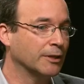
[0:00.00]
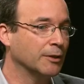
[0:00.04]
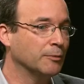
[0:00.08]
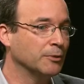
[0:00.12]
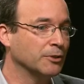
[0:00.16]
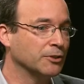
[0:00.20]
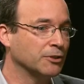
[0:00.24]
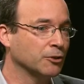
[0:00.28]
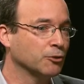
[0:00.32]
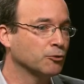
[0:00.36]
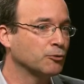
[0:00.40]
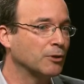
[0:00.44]
he
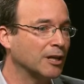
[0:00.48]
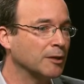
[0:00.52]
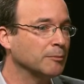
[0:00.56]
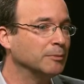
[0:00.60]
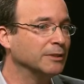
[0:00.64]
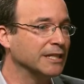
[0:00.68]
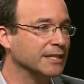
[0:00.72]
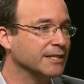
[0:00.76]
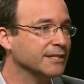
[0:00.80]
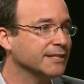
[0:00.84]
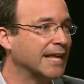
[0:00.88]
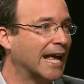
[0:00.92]
was
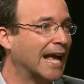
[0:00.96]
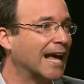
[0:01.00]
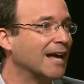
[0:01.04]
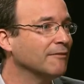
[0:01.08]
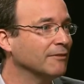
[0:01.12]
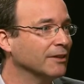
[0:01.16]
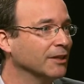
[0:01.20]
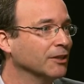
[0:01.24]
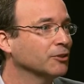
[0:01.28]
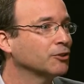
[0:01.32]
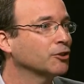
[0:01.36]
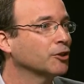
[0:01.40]
incredibly
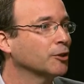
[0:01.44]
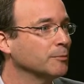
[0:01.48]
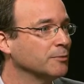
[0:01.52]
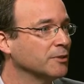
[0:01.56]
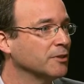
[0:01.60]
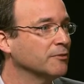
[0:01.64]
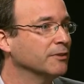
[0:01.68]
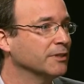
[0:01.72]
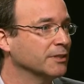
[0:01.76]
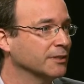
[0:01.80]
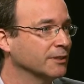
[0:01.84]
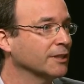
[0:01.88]
savvy in
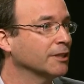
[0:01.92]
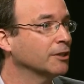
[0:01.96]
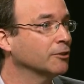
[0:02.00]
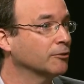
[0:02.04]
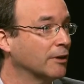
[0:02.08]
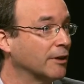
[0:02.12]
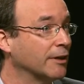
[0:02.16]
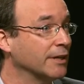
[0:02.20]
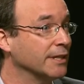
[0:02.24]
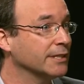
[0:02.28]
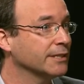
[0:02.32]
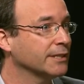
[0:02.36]
terms of his
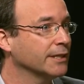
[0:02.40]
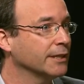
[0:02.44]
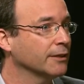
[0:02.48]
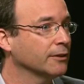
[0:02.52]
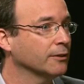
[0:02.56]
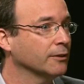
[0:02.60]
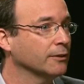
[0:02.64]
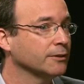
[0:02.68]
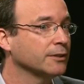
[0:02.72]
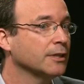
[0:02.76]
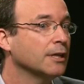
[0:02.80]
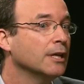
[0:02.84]
literary
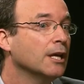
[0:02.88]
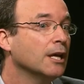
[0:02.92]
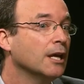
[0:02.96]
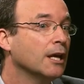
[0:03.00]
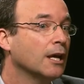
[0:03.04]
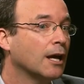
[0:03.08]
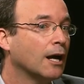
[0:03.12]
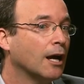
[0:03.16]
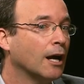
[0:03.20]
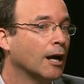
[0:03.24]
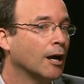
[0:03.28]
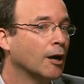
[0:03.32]
skills,
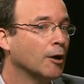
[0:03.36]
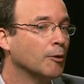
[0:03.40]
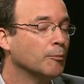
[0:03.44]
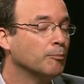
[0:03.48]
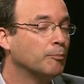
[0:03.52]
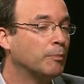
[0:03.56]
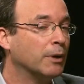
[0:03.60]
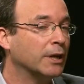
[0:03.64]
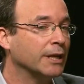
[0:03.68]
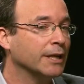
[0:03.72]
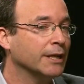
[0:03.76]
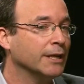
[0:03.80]

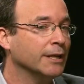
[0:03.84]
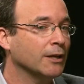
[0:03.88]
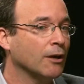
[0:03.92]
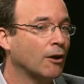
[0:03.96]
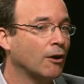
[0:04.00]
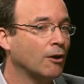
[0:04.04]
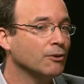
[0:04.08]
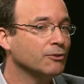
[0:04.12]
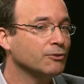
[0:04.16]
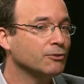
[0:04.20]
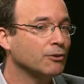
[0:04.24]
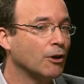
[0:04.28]
but he
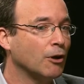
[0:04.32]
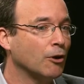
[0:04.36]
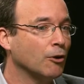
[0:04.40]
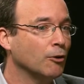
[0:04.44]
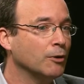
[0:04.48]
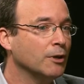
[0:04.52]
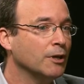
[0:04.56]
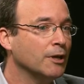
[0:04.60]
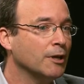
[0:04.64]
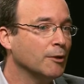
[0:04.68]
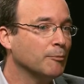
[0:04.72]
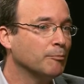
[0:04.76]

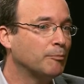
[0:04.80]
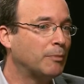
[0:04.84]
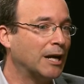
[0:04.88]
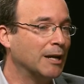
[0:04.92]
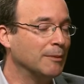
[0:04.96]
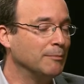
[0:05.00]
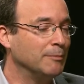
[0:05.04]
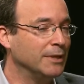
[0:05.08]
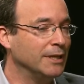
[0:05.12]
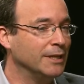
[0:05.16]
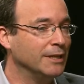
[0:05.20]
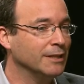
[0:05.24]
also,
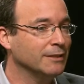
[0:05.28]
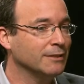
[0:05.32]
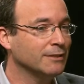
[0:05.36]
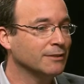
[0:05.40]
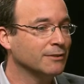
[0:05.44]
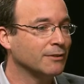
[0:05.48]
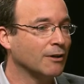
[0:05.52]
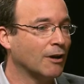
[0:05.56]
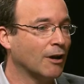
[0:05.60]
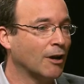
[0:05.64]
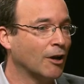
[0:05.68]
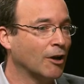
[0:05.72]
by
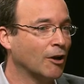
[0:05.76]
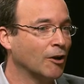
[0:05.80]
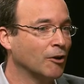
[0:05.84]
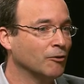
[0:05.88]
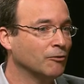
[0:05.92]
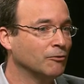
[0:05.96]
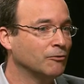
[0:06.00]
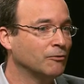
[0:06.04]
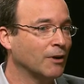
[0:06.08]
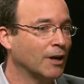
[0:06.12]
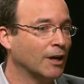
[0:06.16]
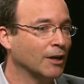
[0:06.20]
means
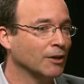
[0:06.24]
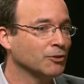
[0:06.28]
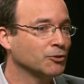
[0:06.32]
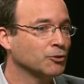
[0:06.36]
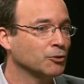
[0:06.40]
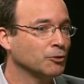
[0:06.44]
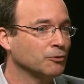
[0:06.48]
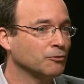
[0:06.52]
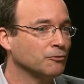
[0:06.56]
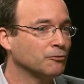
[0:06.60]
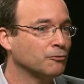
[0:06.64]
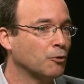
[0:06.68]
of
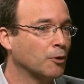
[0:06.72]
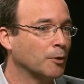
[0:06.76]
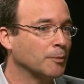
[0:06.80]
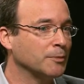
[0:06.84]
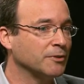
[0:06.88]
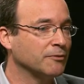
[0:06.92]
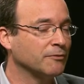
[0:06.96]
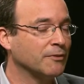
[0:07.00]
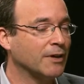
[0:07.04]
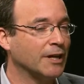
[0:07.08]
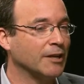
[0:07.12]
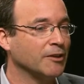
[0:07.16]
certain
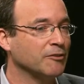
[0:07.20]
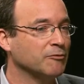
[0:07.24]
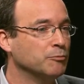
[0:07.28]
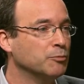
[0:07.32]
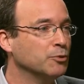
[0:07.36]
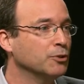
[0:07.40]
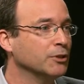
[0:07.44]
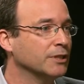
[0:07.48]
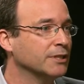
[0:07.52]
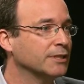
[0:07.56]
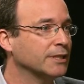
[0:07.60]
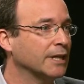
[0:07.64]
forms of kind
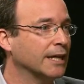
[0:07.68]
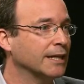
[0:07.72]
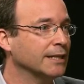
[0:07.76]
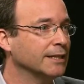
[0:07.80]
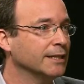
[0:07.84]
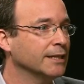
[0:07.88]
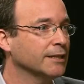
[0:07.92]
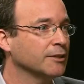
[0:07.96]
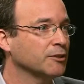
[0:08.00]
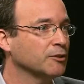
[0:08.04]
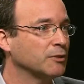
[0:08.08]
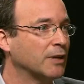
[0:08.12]
of Buddhist
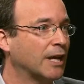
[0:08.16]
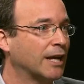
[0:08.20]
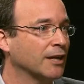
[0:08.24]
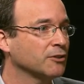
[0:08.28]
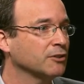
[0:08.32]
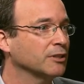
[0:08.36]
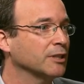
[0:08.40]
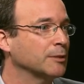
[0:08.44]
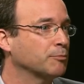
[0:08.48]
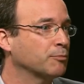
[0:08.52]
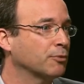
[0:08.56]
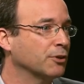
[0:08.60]
ideas,
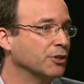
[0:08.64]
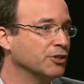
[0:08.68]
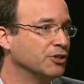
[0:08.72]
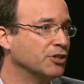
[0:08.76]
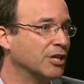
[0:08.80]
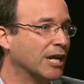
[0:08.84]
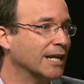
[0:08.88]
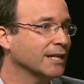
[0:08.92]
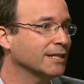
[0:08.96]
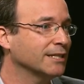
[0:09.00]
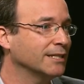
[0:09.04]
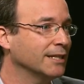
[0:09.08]
actually
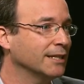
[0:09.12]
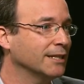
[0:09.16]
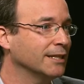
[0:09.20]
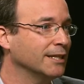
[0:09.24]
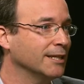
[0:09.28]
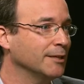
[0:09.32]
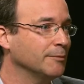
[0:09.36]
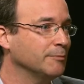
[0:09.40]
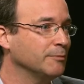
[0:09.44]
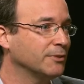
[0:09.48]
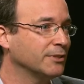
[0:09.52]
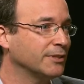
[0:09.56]

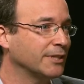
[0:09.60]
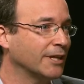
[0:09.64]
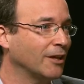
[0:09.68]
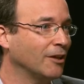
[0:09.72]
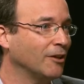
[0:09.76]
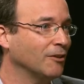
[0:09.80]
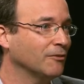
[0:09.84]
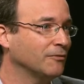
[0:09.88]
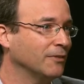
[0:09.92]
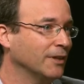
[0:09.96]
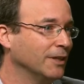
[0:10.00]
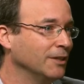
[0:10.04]
projected
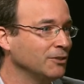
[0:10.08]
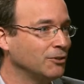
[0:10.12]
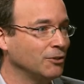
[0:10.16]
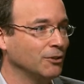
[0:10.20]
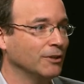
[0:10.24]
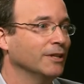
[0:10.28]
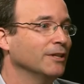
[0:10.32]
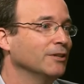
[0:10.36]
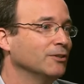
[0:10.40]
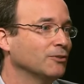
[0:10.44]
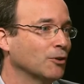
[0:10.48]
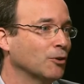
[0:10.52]
himself
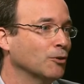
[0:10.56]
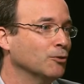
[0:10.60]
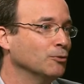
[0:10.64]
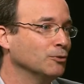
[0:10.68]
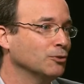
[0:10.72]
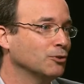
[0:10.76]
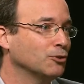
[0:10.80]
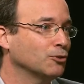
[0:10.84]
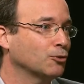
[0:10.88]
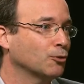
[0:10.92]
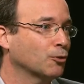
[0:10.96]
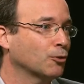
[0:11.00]
into his
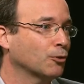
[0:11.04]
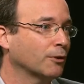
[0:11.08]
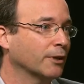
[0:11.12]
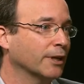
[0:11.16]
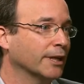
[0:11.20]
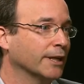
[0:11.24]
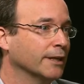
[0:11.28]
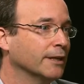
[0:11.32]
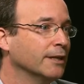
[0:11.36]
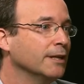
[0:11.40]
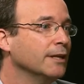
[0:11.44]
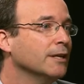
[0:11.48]
own
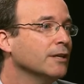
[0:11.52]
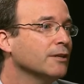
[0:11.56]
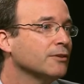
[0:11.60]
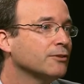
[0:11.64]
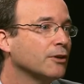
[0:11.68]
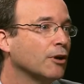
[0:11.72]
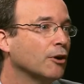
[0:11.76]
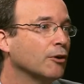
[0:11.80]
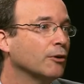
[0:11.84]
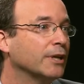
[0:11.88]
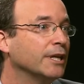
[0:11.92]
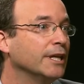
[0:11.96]
story.
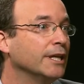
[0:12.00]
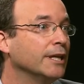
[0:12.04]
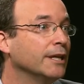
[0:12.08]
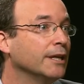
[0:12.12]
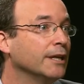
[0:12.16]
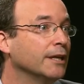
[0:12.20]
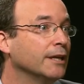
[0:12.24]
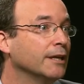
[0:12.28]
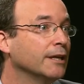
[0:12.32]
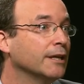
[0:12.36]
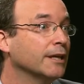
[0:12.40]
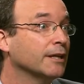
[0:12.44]
So
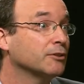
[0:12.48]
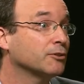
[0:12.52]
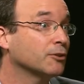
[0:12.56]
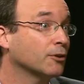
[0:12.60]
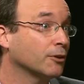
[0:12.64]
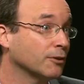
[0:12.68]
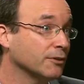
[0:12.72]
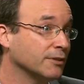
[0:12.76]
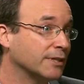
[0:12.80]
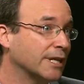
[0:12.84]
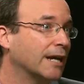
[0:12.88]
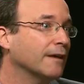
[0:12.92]
it
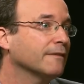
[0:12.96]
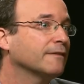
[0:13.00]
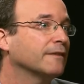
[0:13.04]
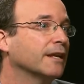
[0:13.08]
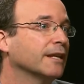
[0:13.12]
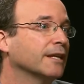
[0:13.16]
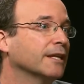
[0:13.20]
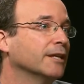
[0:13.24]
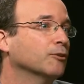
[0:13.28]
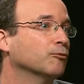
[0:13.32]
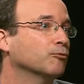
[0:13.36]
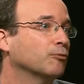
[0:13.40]
turns out
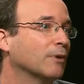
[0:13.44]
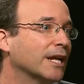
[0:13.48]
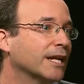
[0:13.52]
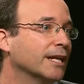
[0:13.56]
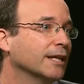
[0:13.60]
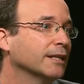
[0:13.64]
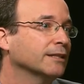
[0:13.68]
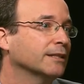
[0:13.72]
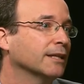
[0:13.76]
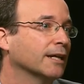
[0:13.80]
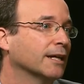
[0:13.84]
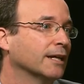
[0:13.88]
that he
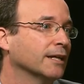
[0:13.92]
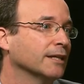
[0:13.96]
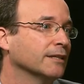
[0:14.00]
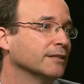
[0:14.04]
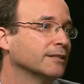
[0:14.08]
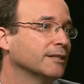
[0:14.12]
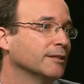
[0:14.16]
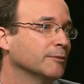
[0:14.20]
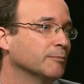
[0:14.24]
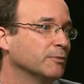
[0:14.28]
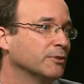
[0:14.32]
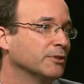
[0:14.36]

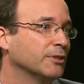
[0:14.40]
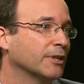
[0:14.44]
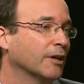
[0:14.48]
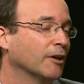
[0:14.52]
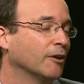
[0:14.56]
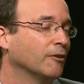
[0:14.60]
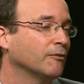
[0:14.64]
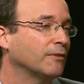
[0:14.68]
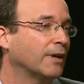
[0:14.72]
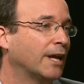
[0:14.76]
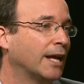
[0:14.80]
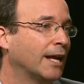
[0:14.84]
recognized
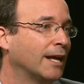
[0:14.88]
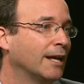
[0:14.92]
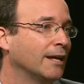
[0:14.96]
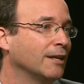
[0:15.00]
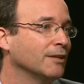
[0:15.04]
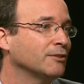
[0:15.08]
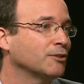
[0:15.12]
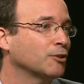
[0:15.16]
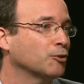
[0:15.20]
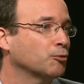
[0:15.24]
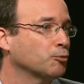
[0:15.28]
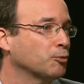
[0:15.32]
himself
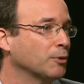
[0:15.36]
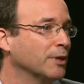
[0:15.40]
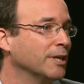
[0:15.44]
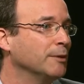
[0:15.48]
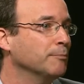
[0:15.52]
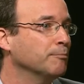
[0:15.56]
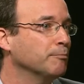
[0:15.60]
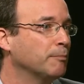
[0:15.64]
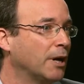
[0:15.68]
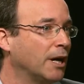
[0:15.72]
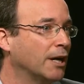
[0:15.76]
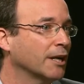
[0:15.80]
as a
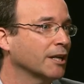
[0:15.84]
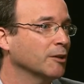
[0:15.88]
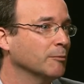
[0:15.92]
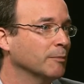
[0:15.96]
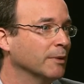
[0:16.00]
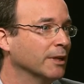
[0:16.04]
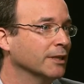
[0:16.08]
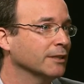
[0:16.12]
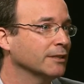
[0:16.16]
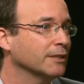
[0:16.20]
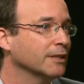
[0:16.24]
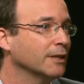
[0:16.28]

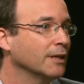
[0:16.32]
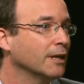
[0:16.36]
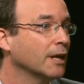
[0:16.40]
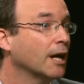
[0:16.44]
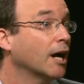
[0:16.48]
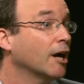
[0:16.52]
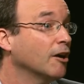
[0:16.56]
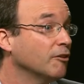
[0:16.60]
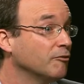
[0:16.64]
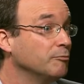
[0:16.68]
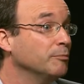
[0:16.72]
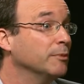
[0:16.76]
re-embodiment
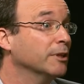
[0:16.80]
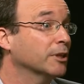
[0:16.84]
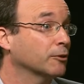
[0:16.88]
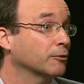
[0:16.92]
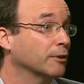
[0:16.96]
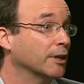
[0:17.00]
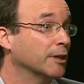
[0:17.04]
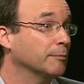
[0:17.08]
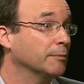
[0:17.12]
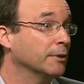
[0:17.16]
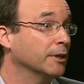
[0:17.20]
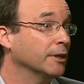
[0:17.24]
of
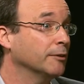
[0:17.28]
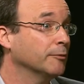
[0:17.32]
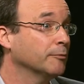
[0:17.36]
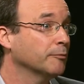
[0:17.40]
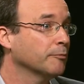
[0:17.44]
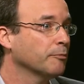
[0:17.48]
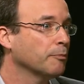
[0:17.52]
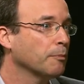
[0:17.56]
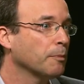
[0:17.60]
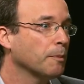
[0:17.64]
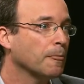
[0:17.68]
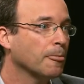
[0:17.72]
Milarepa.
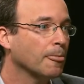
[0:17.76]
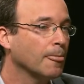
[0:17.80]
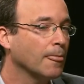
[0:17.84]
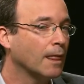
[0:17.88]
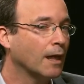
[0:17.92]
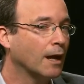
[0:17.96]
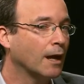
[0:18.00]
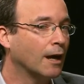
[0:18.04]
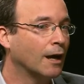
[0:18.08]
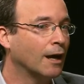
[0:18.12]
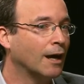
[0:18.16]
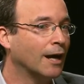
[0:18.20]

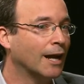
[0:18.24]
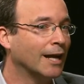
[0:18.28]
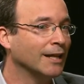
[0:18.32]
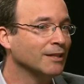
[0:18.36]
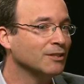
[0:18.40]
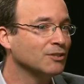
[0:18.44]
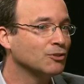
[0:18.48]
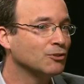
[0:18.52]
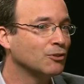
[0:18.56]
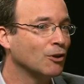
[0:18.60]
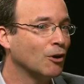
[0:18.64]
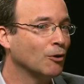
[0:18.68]

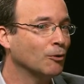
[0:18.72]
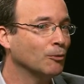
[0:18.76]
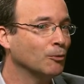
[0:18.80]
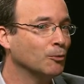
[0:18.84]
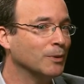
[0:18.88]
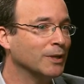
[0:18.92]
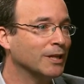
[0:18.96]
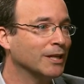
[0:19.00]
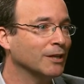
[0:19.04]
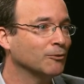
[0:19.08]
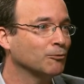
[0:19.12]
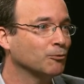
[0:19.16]
And so
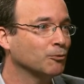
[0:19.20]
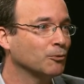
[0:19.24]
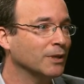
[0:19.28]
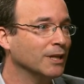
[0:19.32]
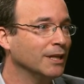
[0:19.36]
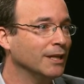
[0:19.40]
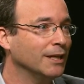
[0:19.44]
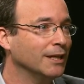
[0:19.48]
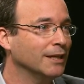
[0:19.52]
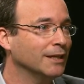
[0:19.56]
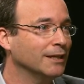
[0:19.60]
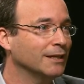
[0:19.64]
we can
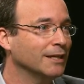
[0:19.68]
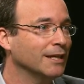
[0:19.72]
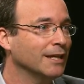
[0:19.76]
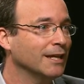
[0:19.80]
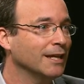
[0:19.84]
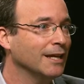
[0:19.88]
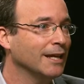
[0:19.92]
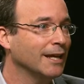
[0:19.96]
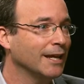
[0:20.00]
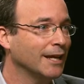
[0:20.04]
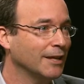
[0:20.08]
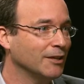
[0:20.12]
read
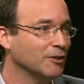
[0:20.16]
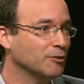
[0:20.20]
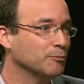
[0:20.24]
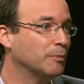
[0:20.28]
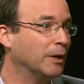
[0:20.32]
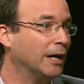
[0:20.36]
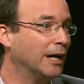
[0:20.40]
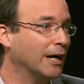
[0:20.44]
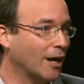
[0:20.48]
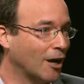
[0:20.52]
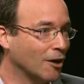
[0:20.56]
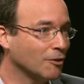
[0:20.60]
his
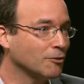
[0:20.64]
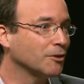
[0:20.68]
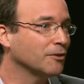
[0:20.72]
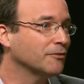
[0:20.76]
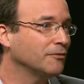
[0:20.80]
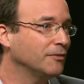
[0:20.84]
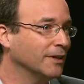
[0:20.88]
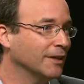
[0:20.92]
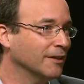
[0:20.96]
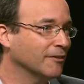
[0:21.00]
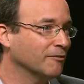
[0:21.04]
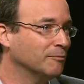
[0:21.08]

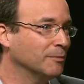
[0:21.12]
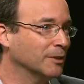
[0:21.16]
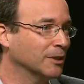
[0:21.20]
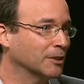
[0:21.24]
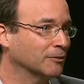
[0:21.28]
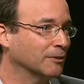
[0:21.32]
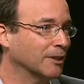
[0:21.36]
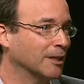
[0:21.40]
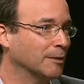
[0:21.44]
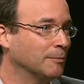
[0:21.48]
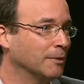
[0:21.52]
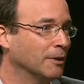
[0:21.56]
biography of
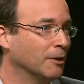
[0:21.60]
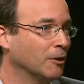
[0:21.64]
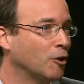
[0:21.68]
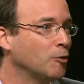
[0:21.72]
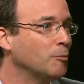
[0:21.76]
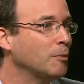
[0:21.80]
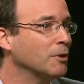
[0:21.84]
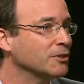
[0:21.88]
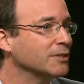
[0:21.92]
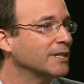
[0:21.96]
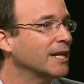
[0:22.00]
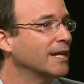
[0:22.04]
Milarepa
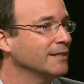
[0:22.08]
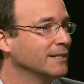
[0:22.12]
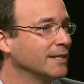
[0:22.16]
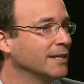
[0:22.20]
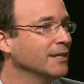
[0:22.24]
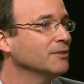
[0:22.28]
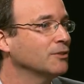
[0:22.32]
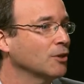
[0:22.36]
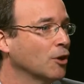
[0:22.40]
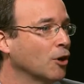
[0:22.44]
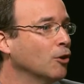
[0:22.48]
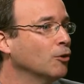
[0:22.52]
almost as
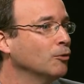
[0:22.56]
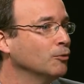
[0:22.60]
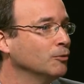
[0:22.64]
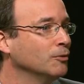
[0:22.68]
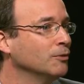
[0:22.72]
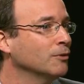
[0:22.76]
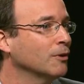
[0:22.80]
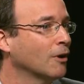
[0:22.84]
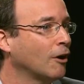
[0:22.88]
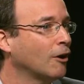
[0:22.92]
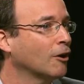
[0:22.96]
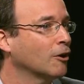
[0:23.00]
his
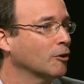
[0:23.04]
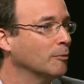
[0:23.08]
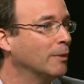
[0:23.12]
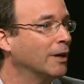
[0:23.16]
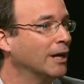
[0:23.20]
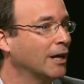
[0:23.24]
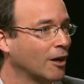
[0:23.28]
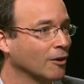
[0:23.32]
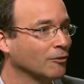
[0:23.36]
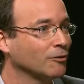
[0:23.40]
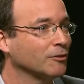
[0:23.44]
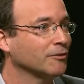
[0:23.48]
own
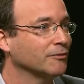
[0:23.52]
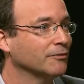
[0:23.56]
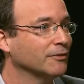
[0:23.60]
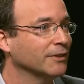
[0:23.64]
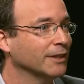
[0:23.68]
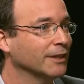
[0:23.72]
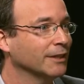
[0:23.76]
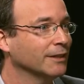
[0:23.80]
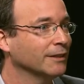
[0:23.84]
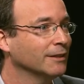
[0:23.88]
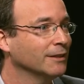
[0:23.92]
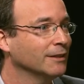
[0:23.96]

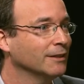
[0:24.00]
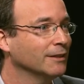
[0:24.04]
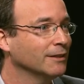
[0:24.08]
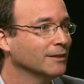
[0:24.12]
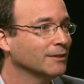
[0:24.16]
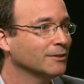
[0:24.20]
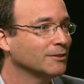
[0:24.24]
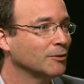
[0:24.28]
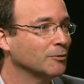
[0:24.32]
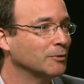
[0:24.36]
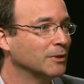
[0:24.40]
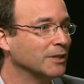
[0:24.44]
autobiography.
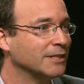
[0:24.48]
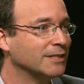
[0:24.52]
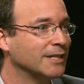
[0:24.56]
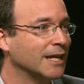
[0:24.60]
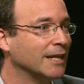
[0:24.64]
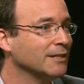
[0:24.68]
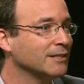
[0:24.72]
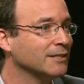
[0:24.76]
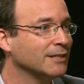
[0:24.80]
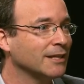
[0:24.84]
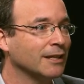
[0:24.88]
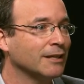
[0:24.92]
So in a
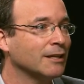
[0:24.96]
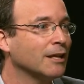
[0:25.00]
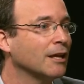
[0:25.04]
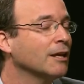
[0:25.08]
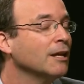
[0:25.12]
sense,